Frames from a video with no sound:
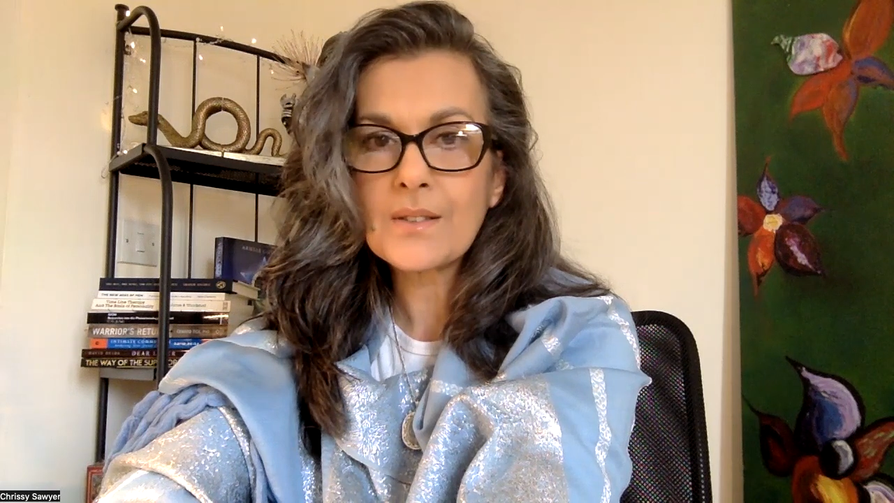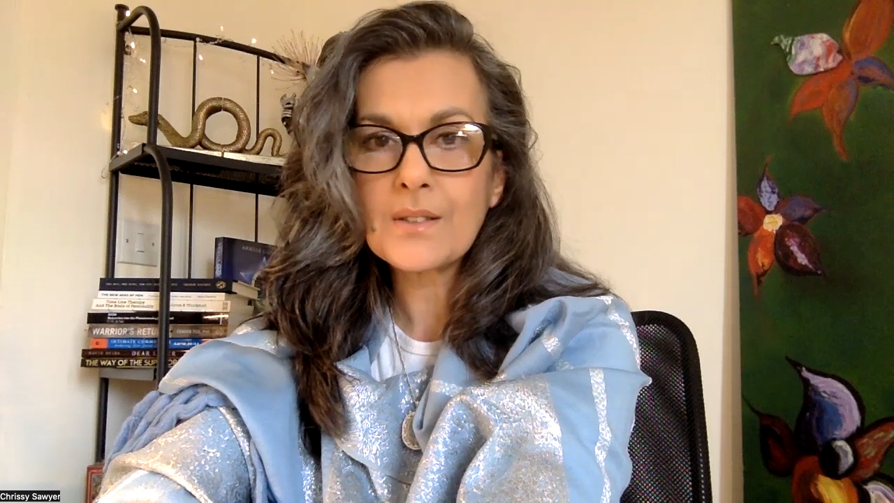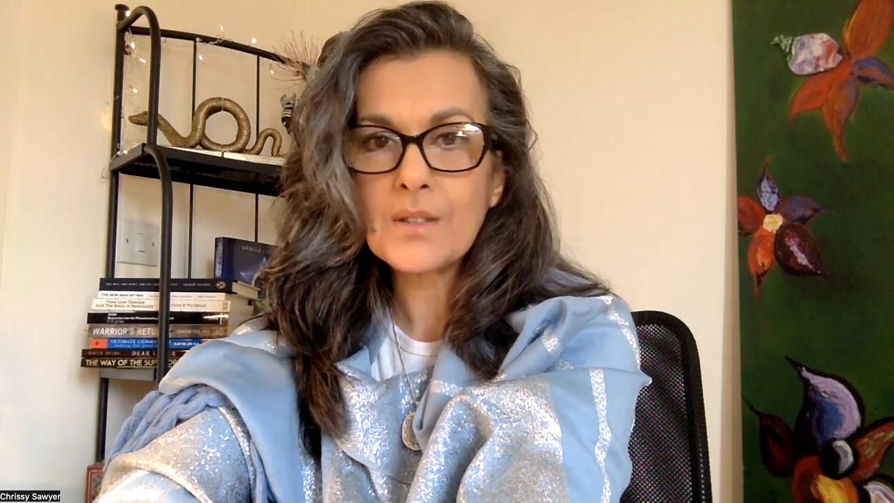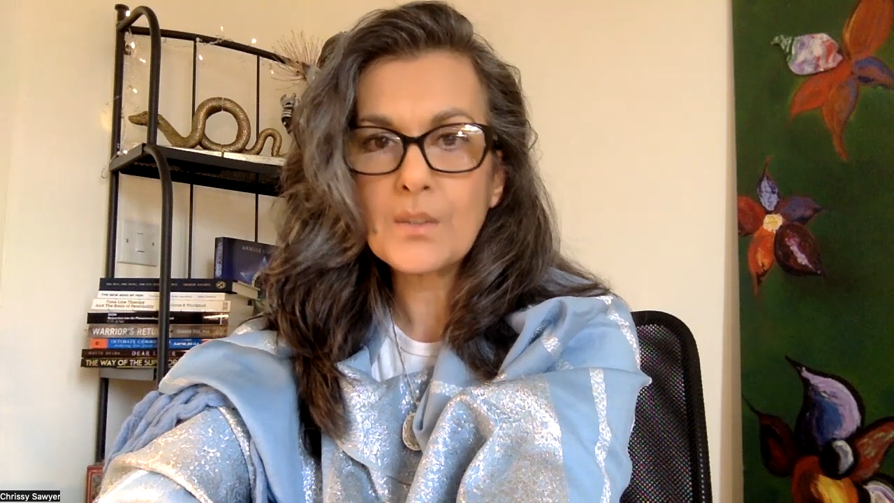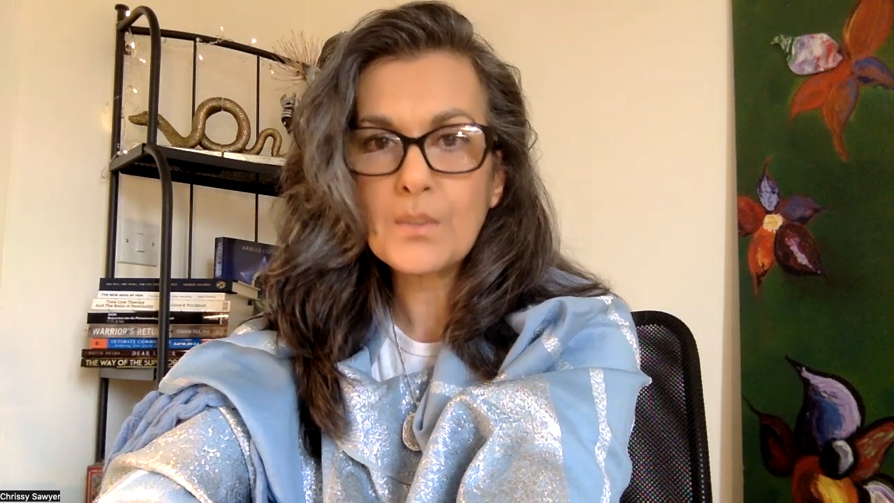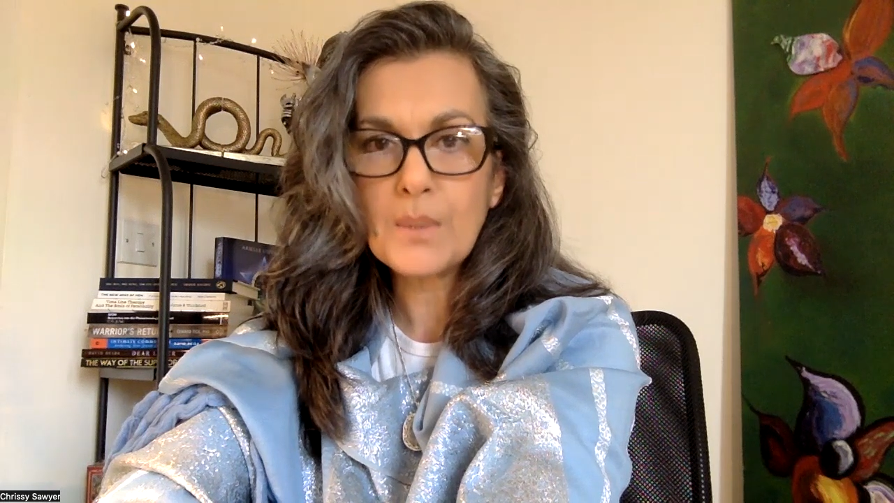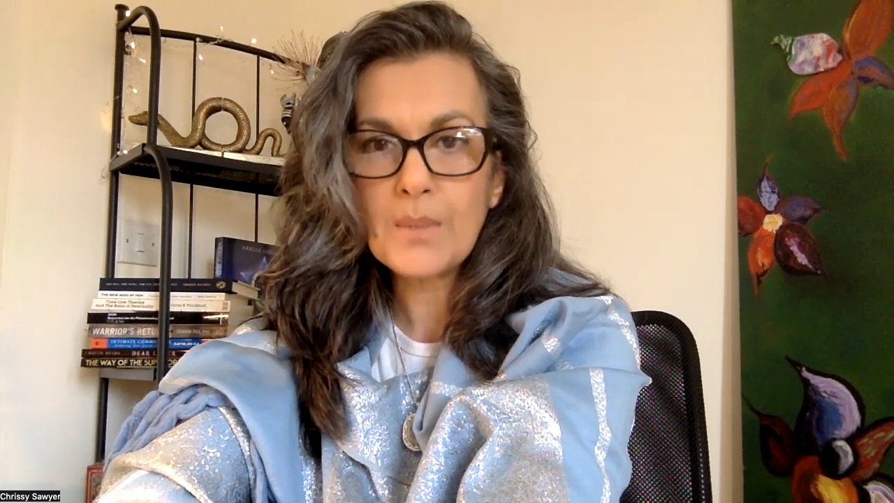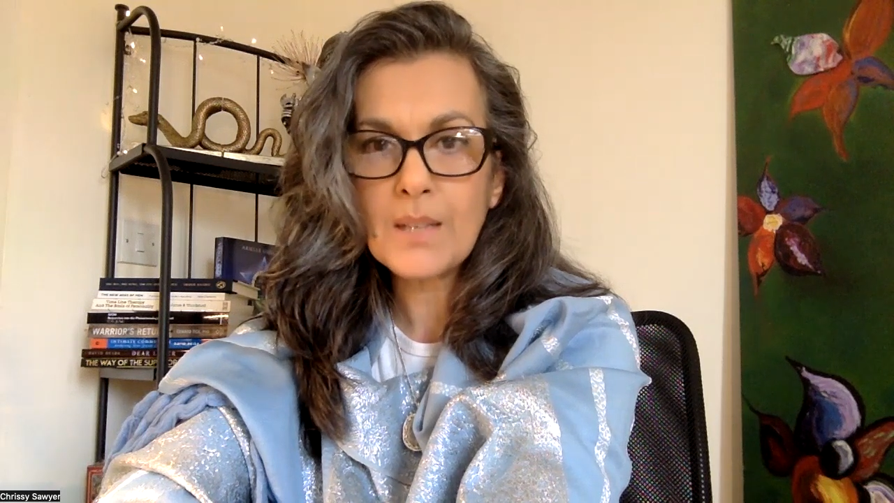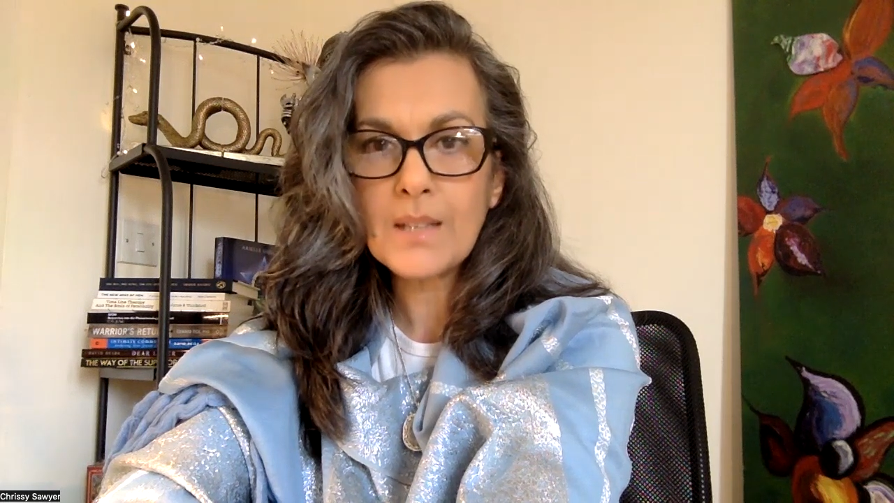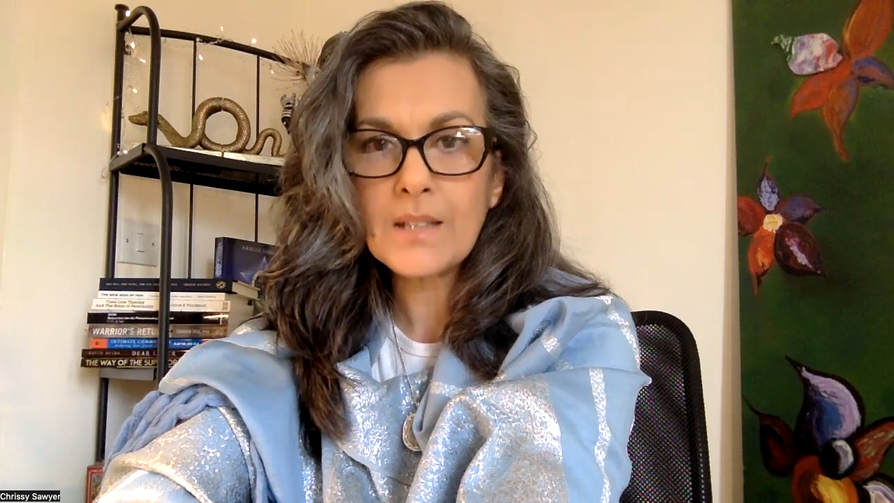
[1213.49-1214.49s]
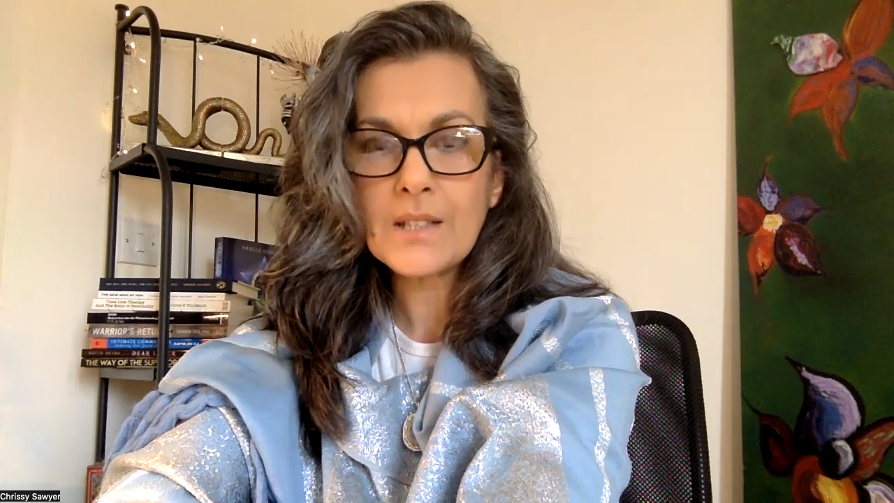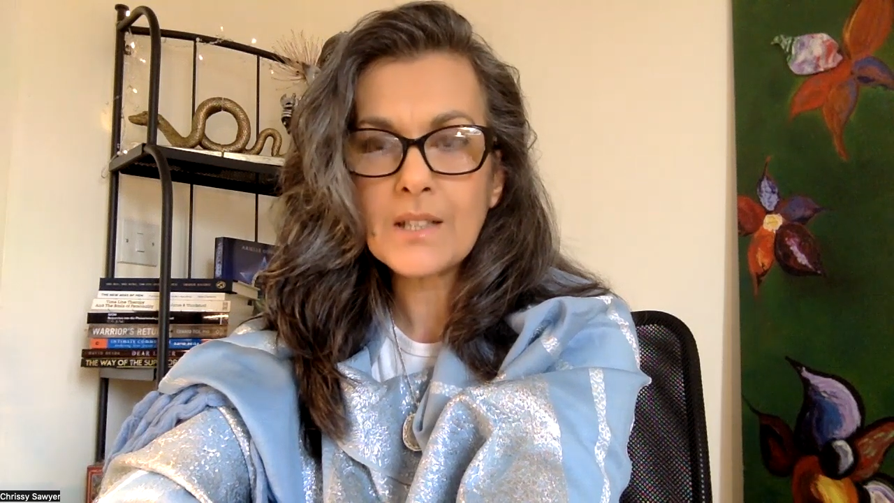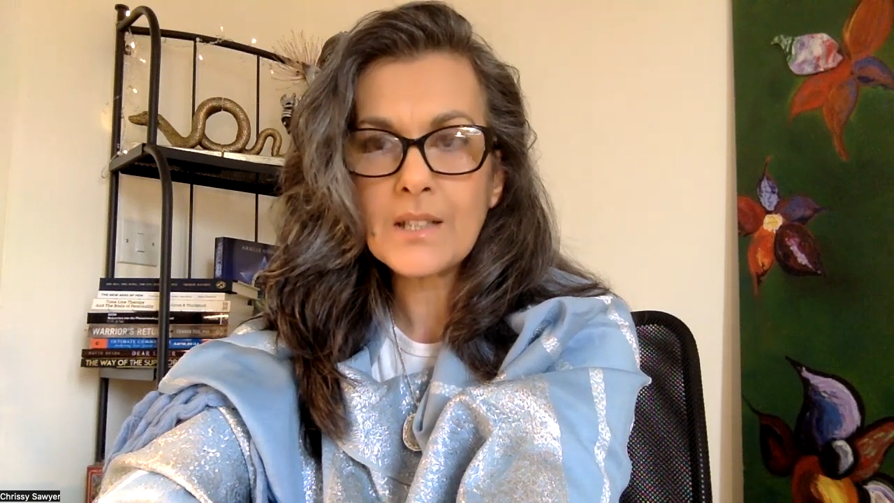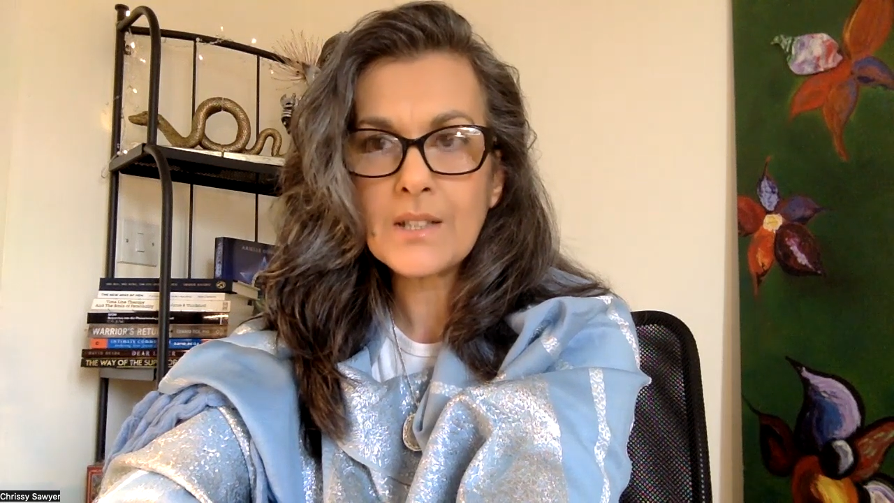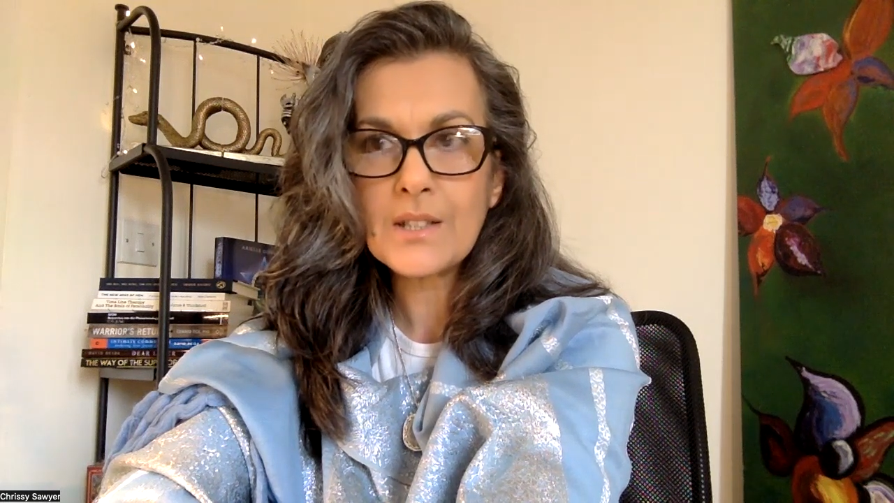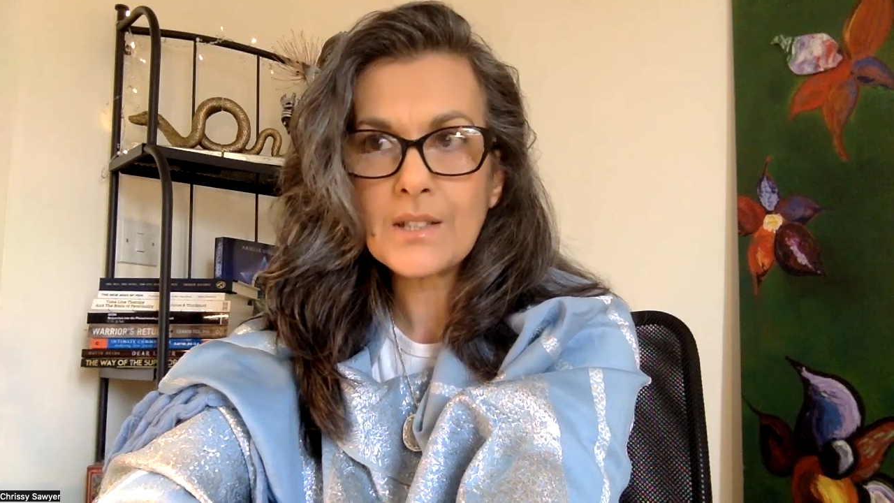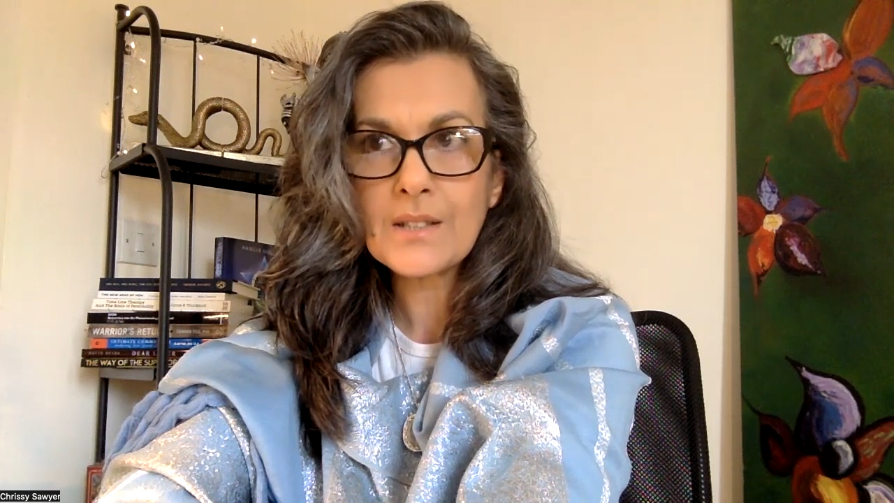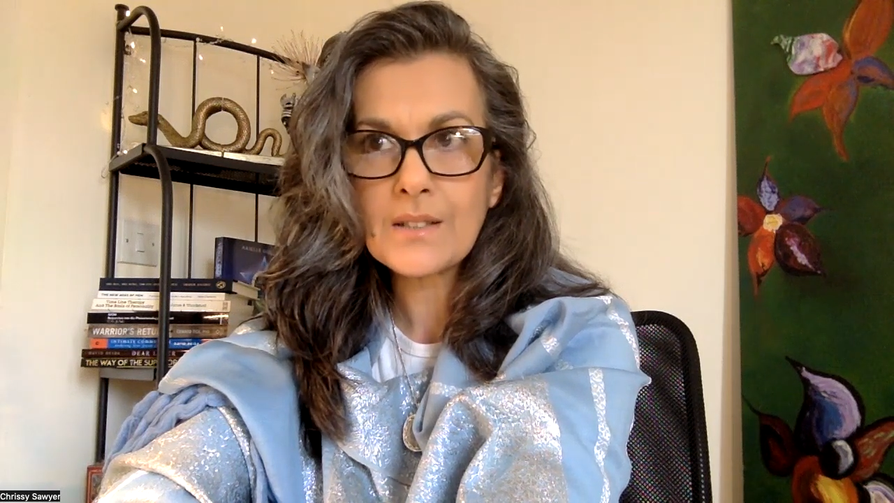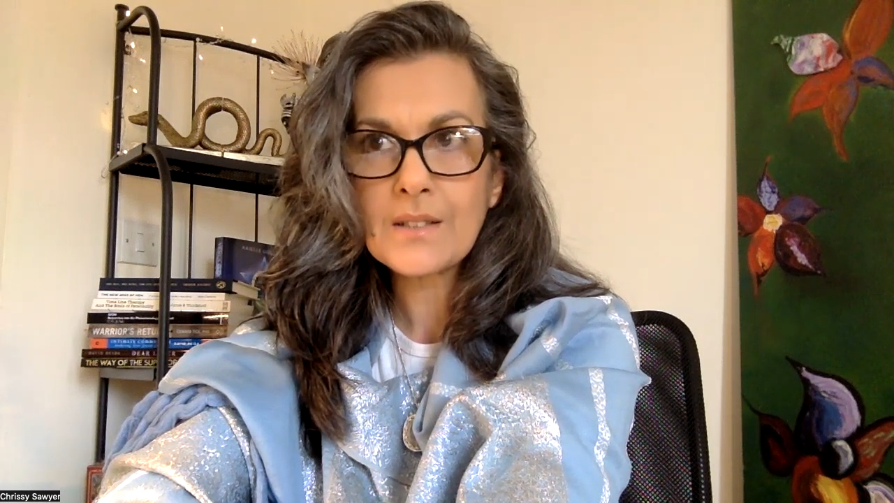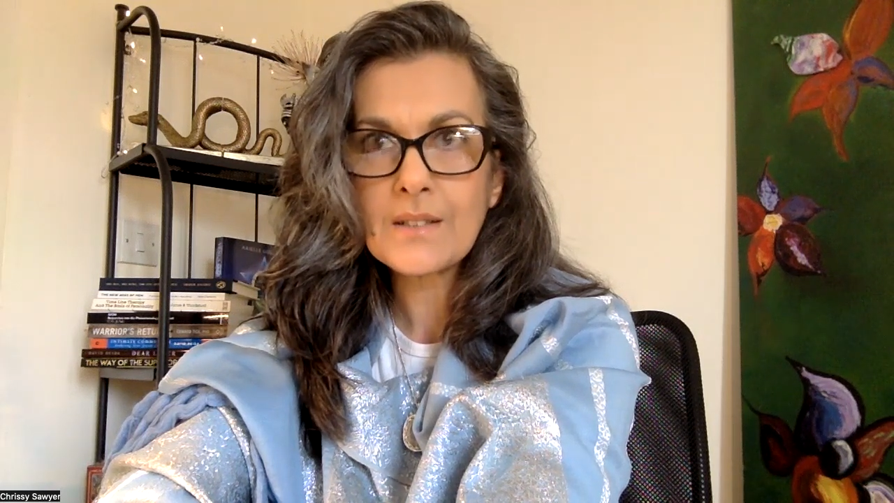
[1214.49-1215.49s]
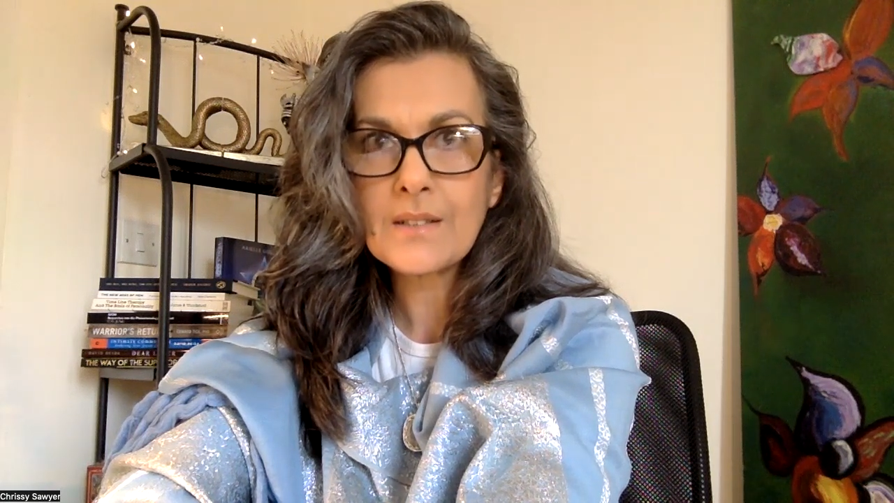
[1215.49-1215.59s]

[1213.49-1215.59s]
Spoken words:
the two big planet changes.